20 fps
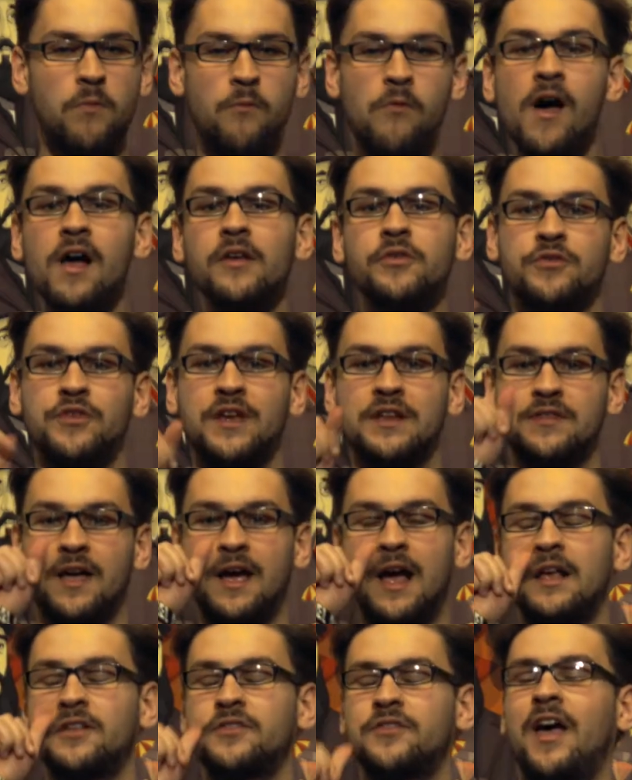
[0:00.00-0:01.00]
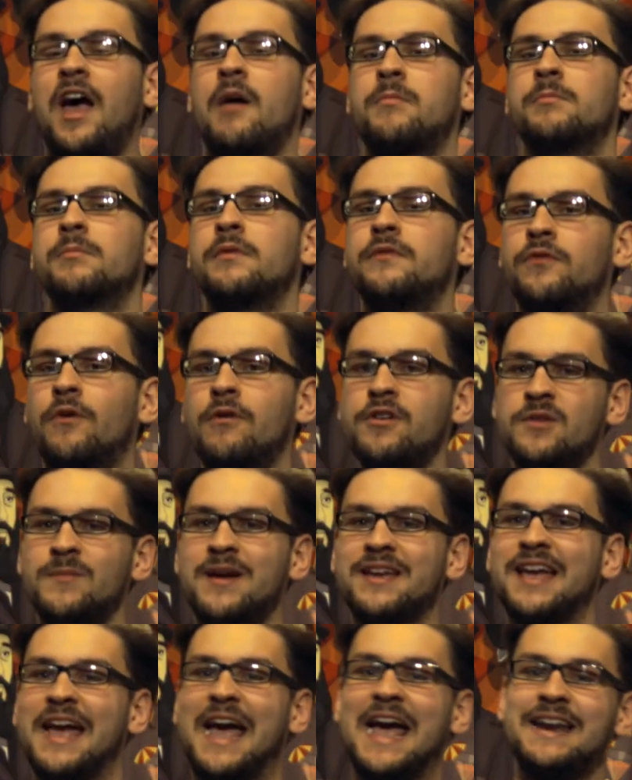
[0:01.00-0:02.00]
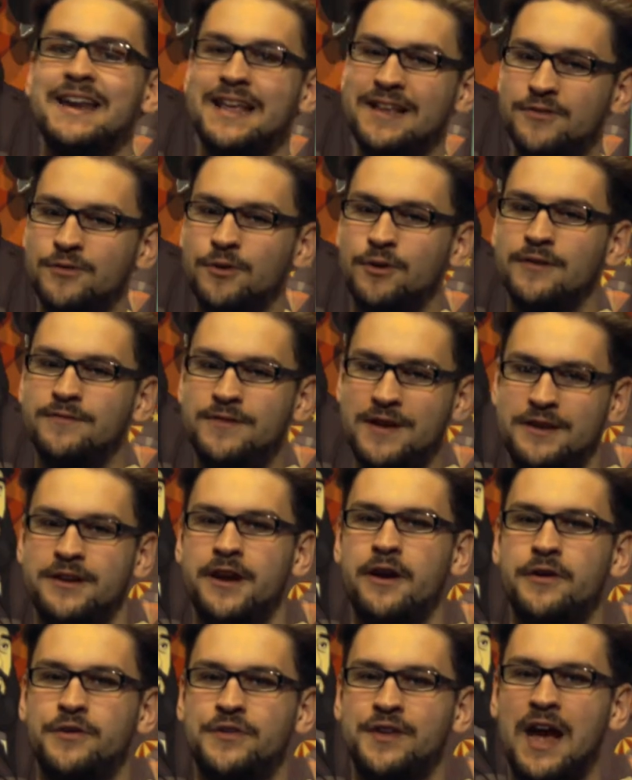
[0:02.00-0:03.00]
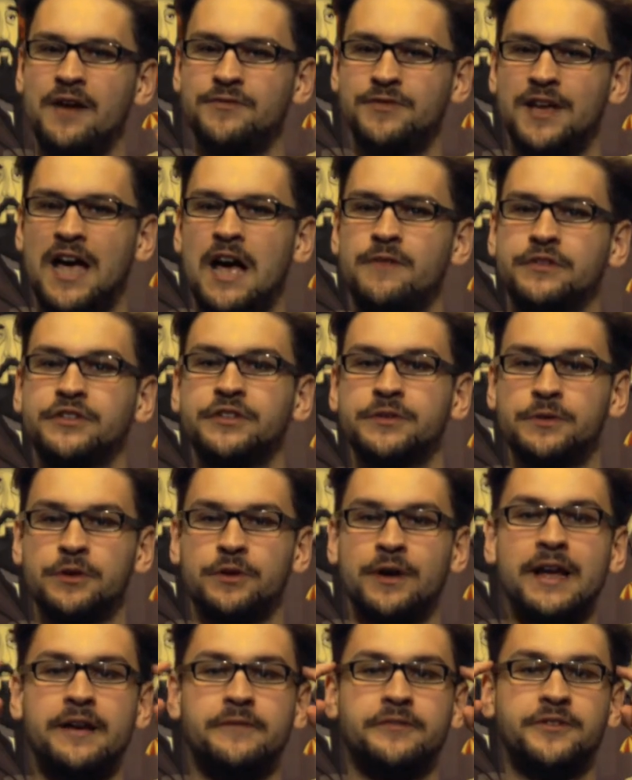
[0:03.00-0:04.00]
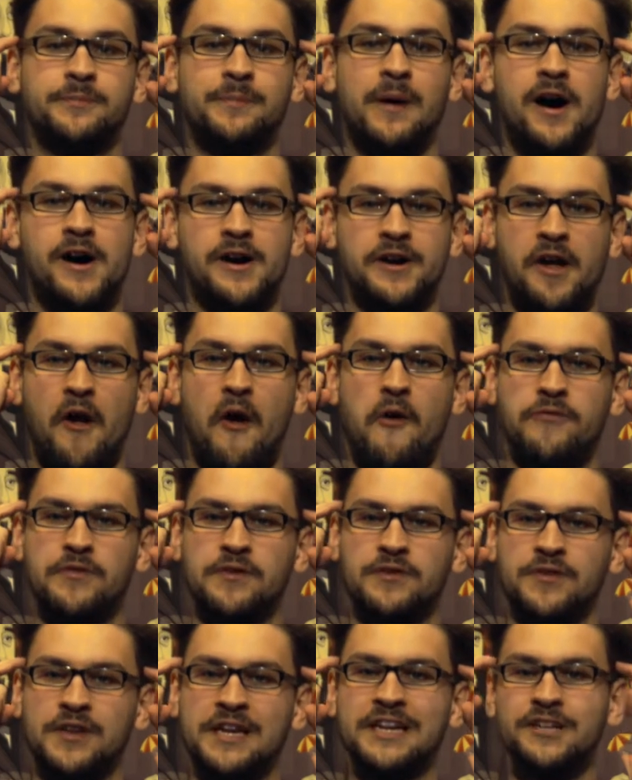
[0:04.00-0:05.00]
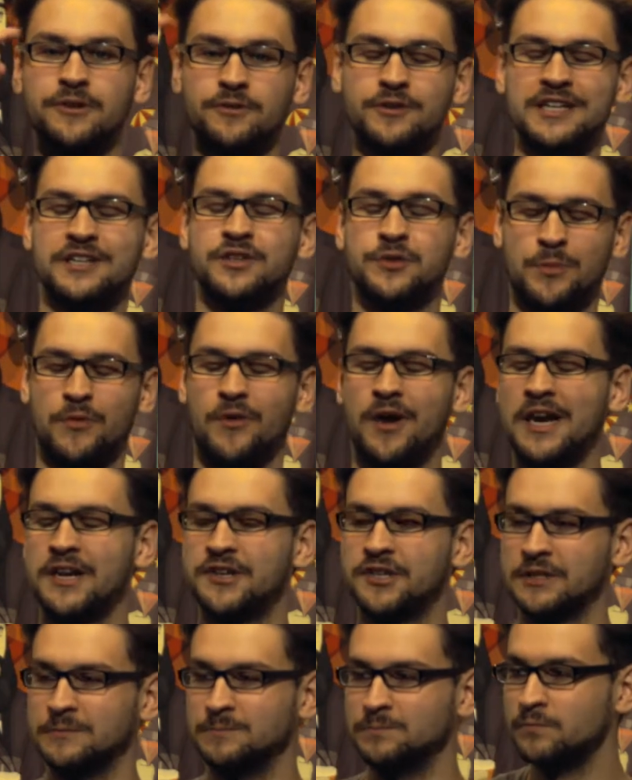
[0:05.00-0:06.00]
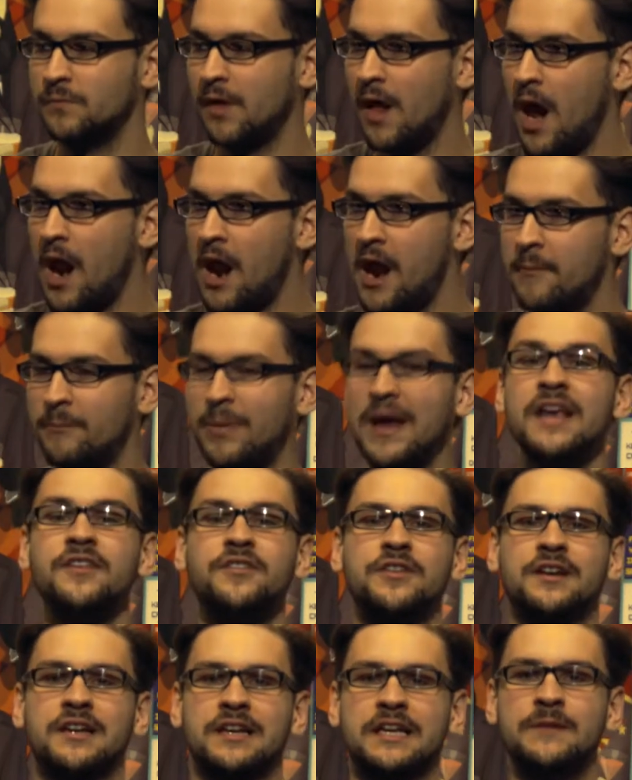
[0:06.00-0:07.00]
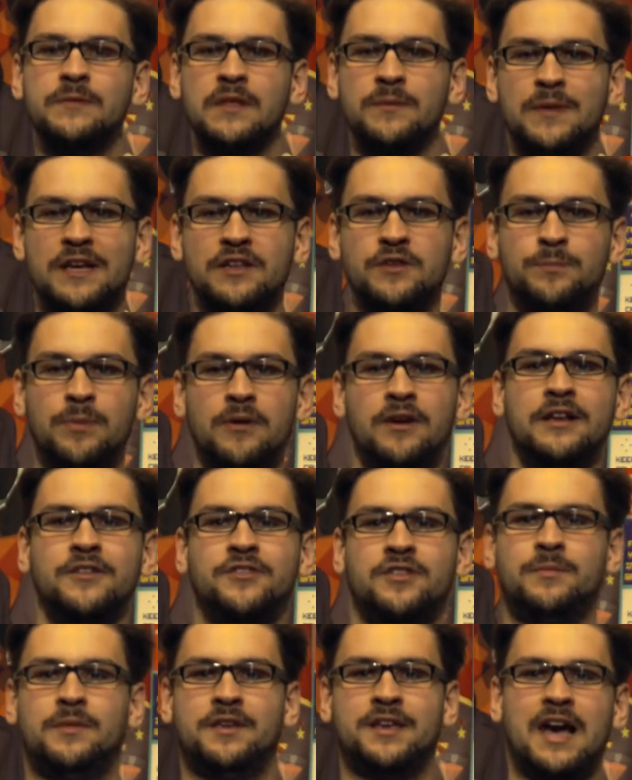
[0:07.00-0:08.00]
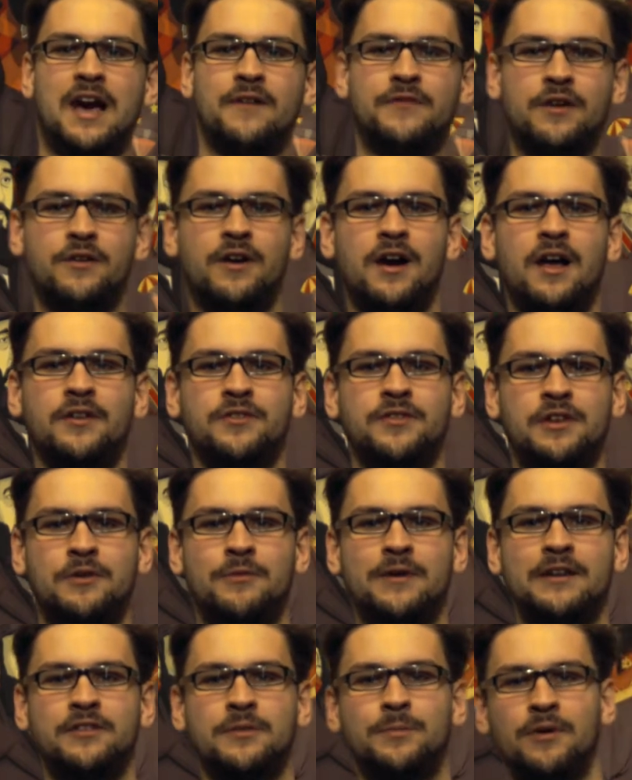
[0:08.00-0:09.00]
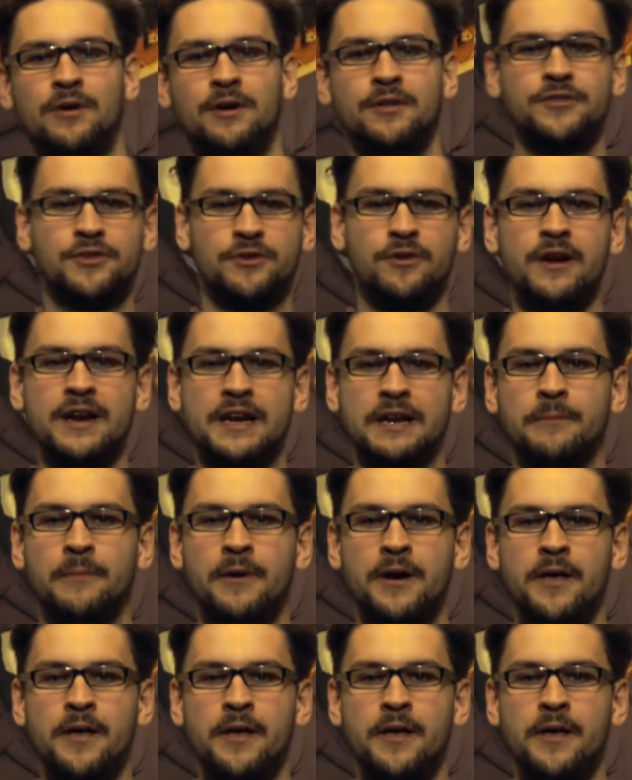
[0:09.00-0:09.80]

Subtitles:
First thing that has to happen before you make any sort of video is you have to have a creative spark of this thing called inspiration. Basically, it means pulling something out of your ass that you're willing to put on screen.